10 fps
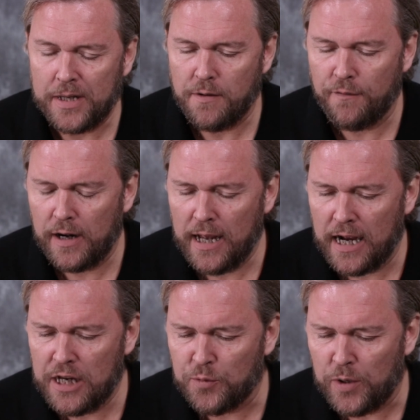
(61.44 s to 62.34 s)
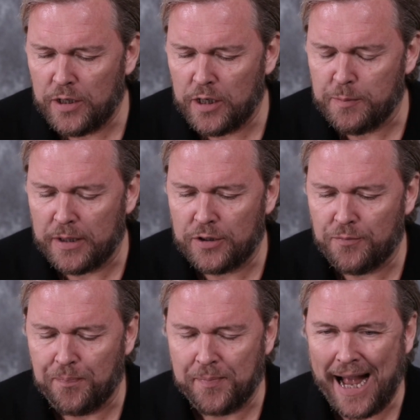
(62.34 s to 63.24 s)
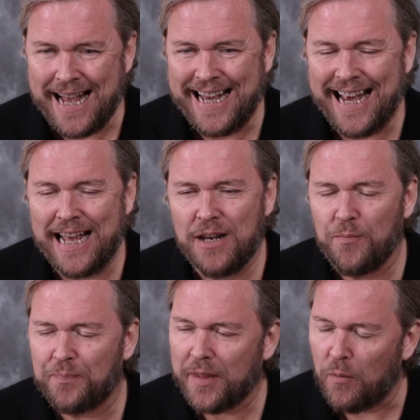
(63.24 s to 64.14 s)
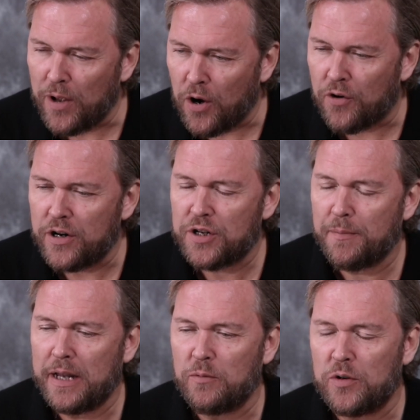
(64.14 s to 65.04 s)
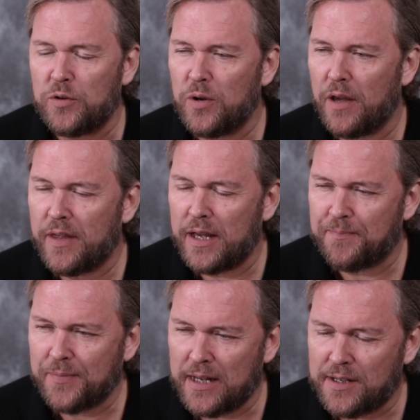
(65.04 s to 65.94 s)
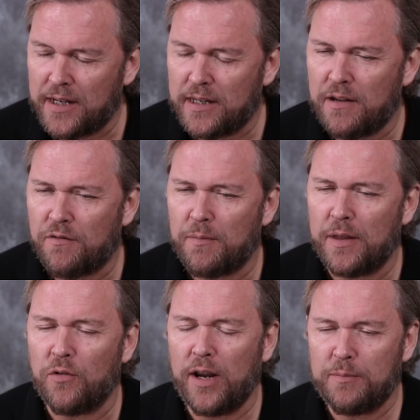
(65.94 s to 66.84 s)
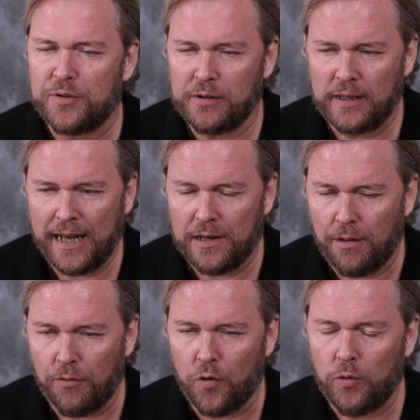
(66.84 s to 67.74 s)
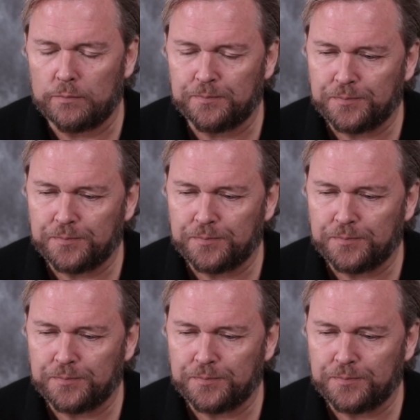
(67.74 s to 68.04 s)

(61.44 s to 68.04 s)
It's a fairly high sweetness, but again, we are in Champagne. We do have the acidity from the grapes cutting through,